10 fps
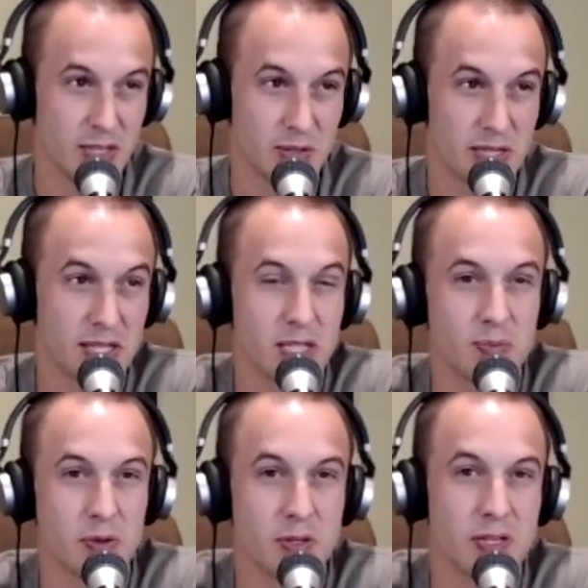it's 6
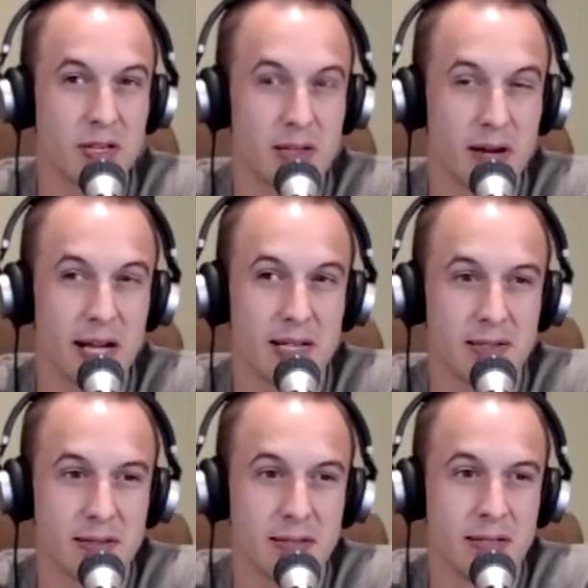bolts on either
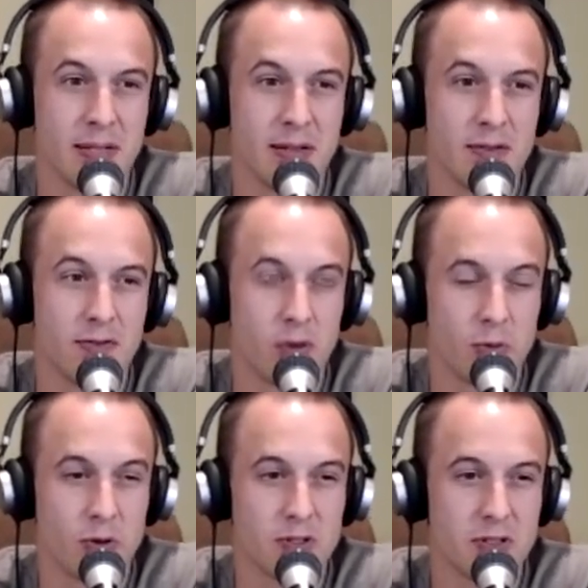axle, 4
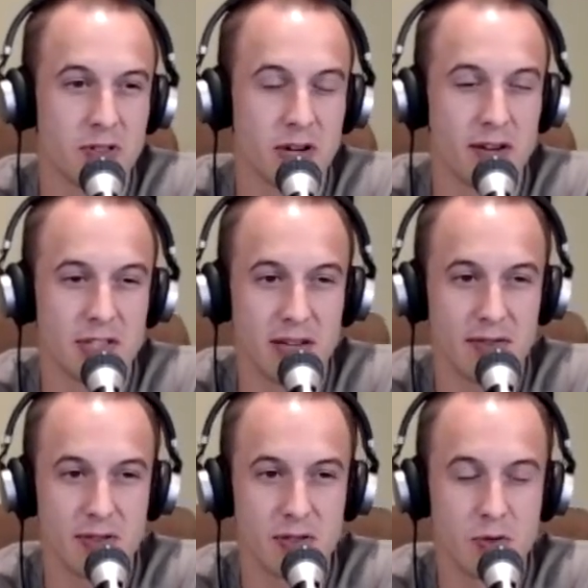bolts on the drive shaft,
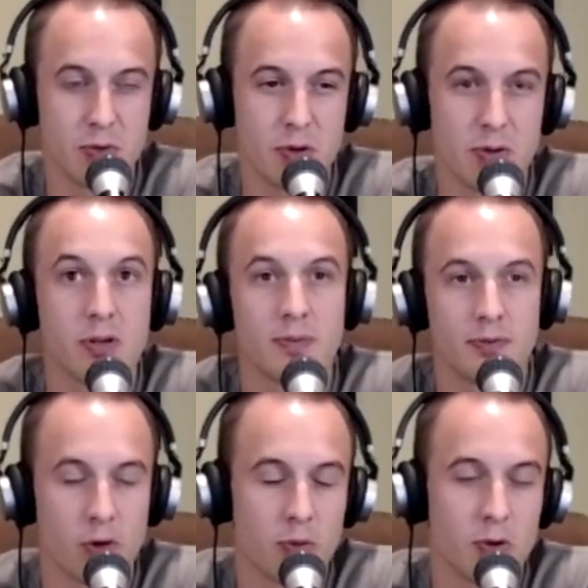and 3
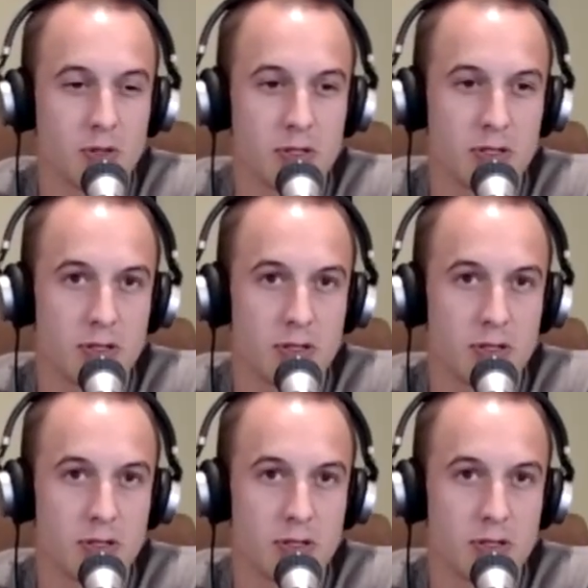bolts